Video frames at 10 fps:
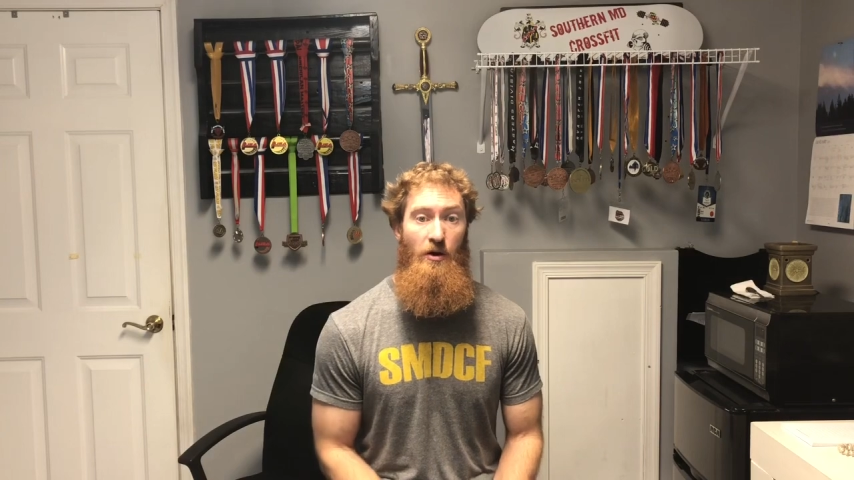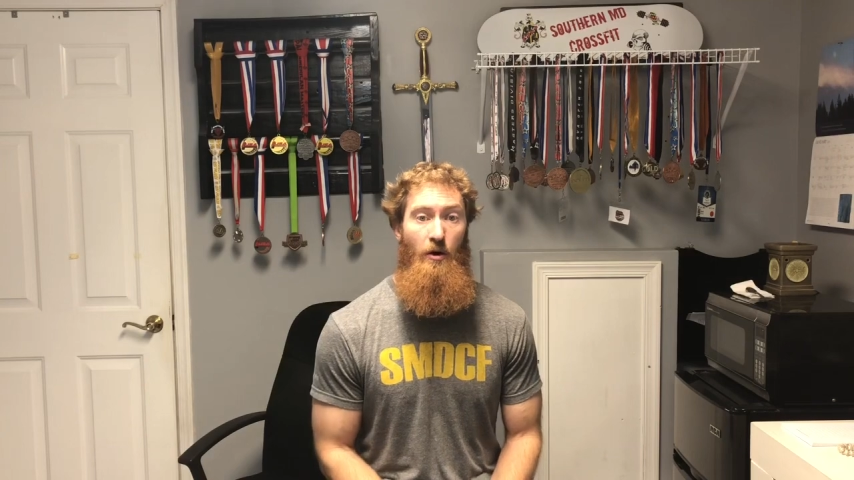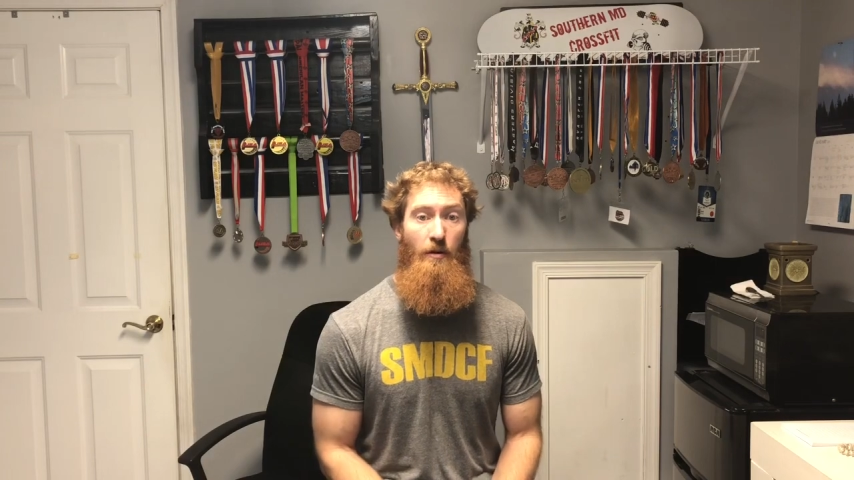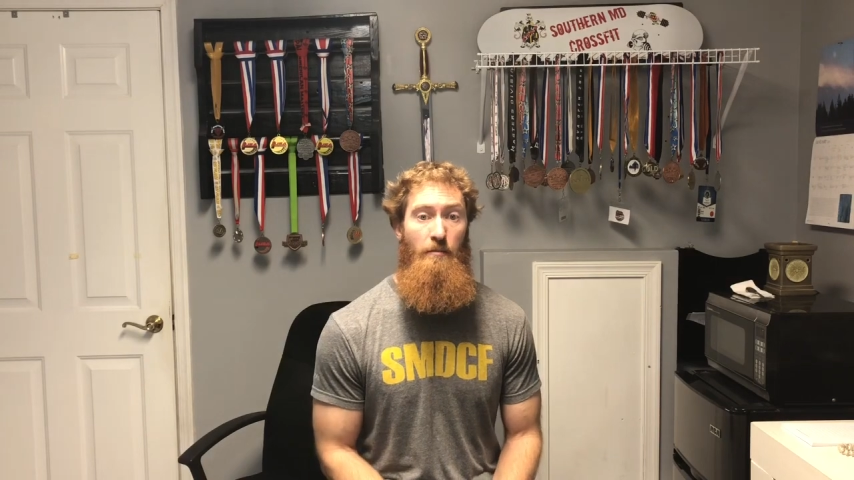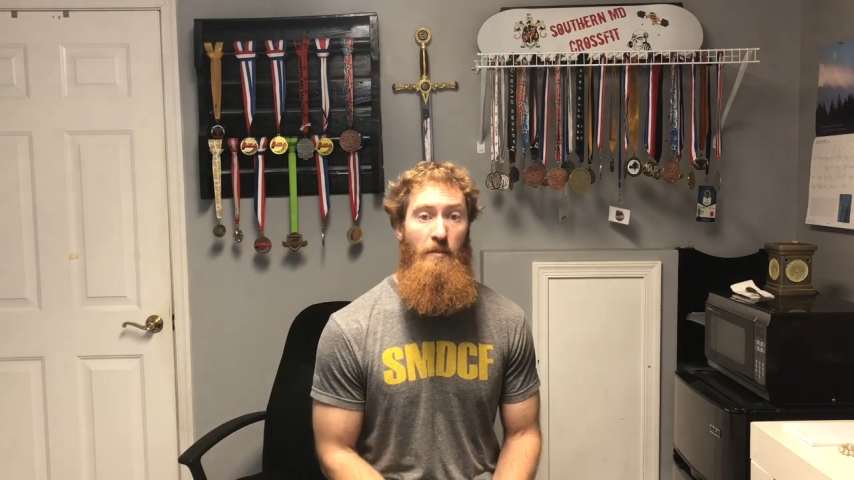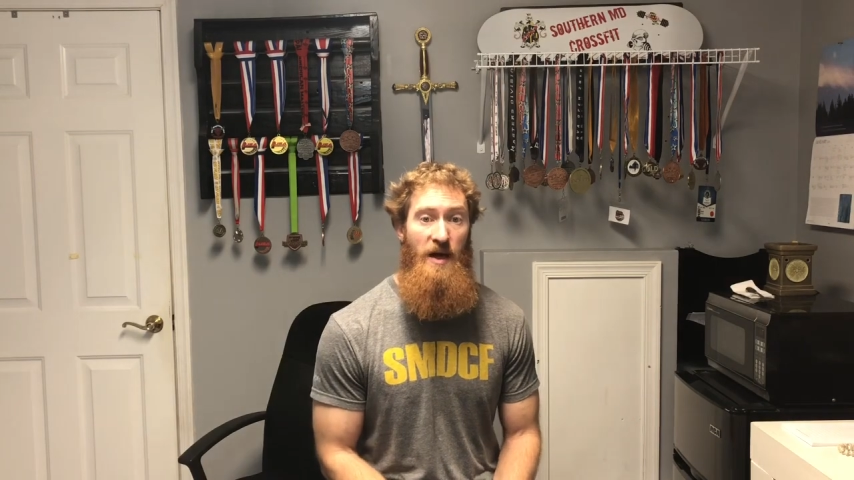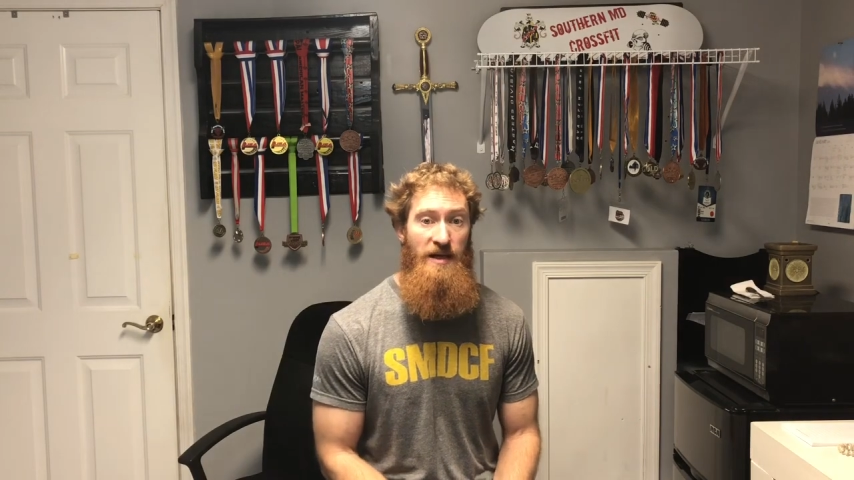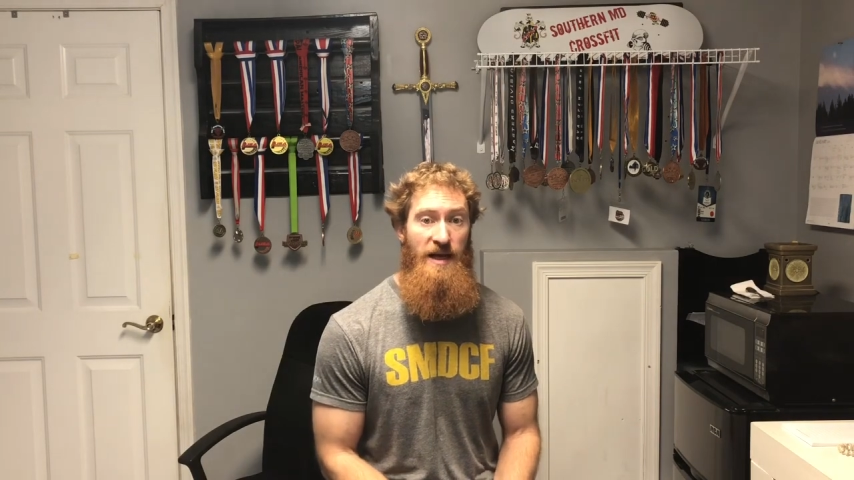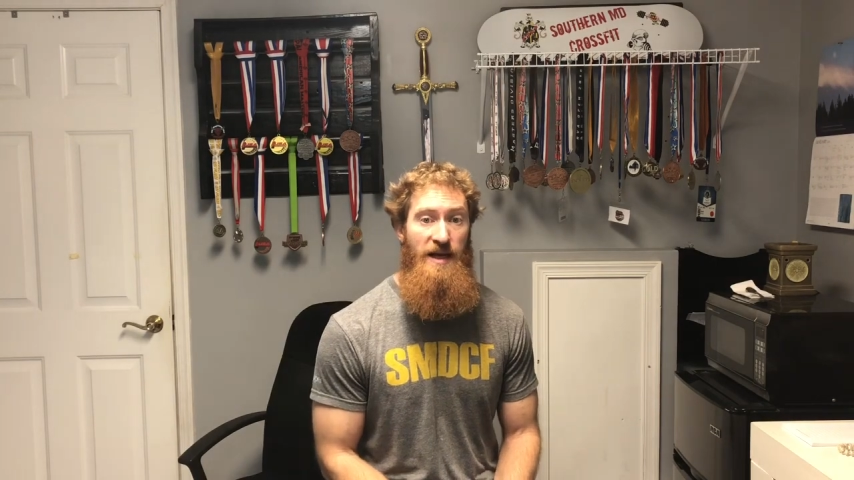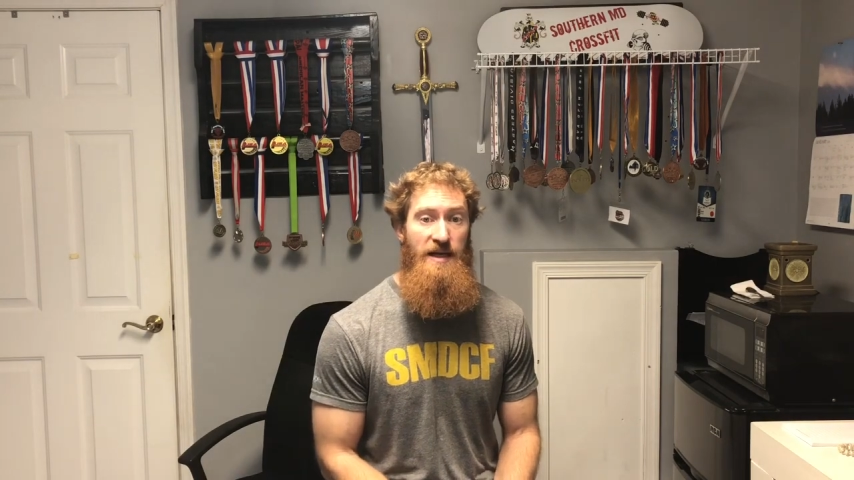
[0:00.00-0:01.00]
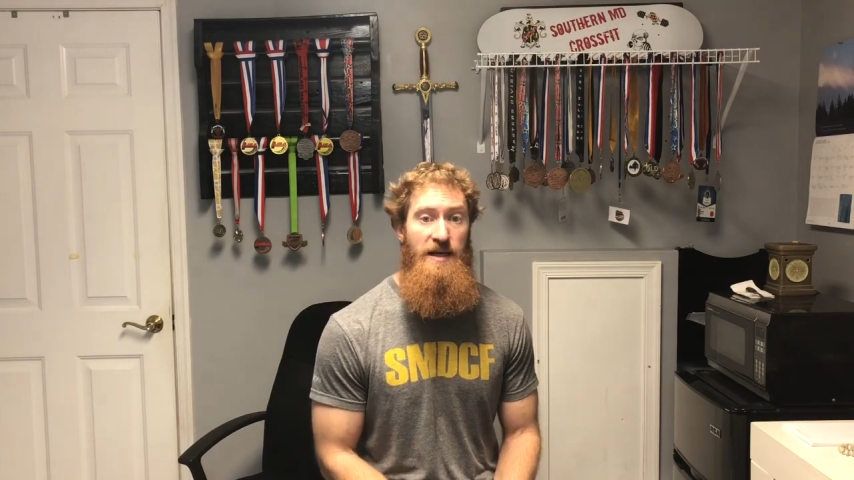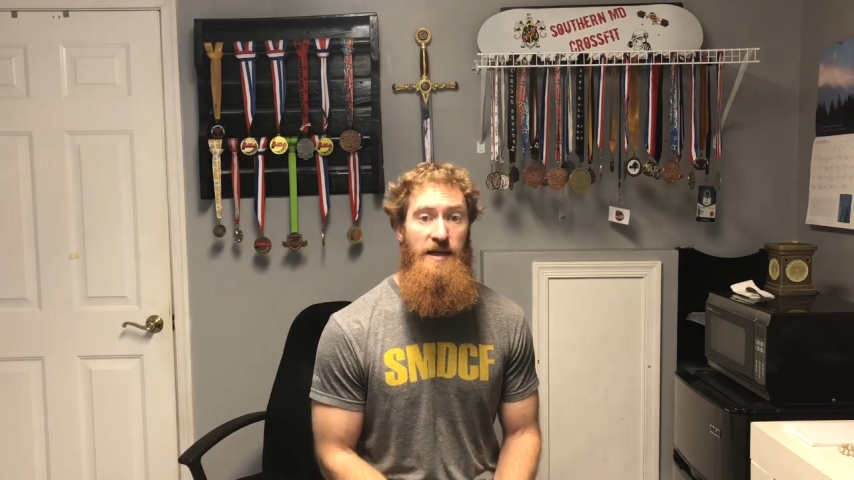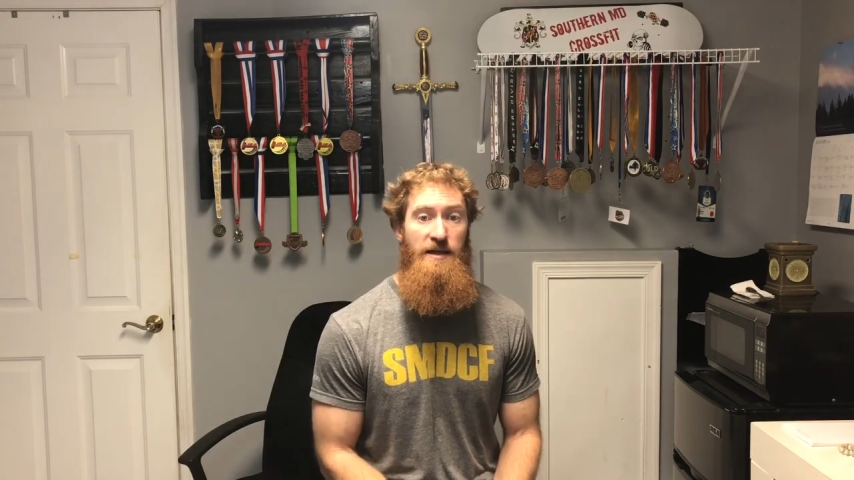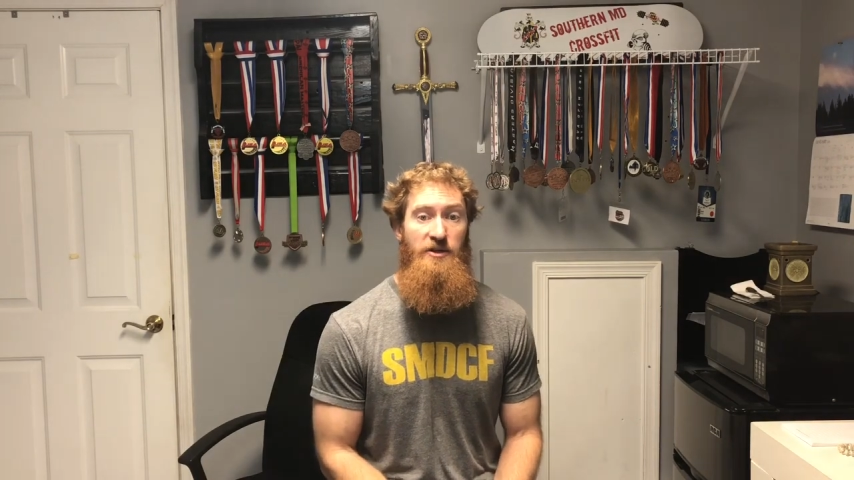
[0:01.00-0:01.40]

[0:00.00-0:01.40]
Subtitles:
on Monday,